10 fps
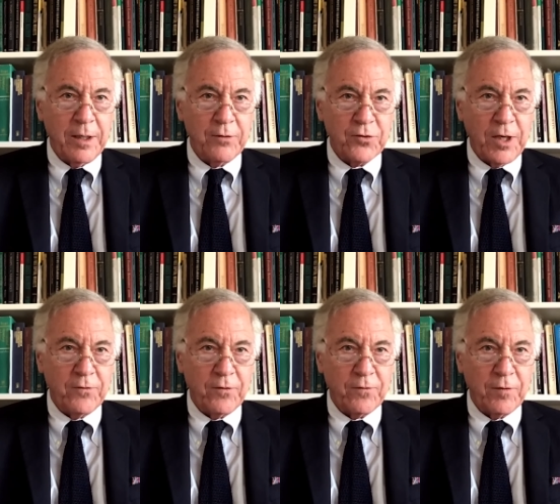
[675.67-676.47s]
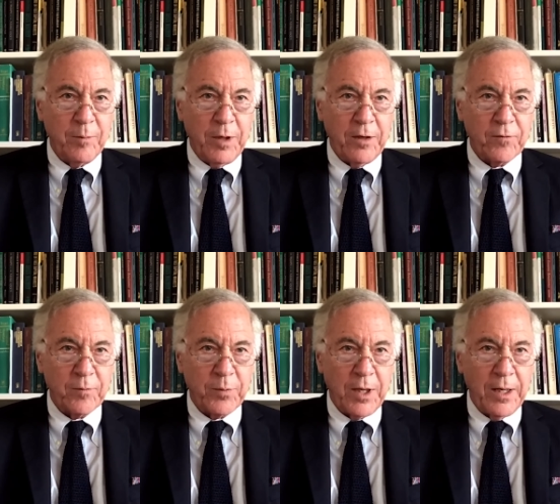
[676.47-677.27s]
Changes in the money
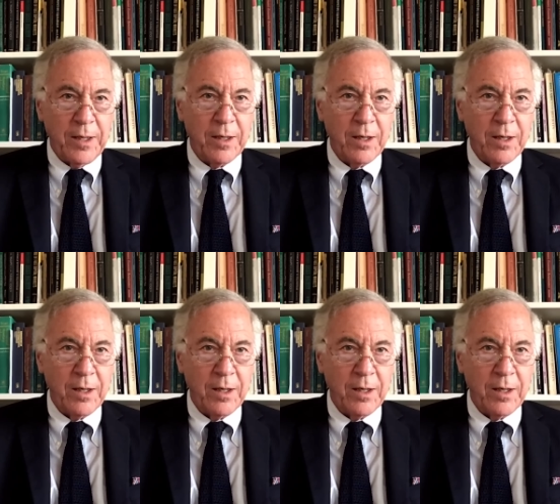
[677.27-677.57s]
supply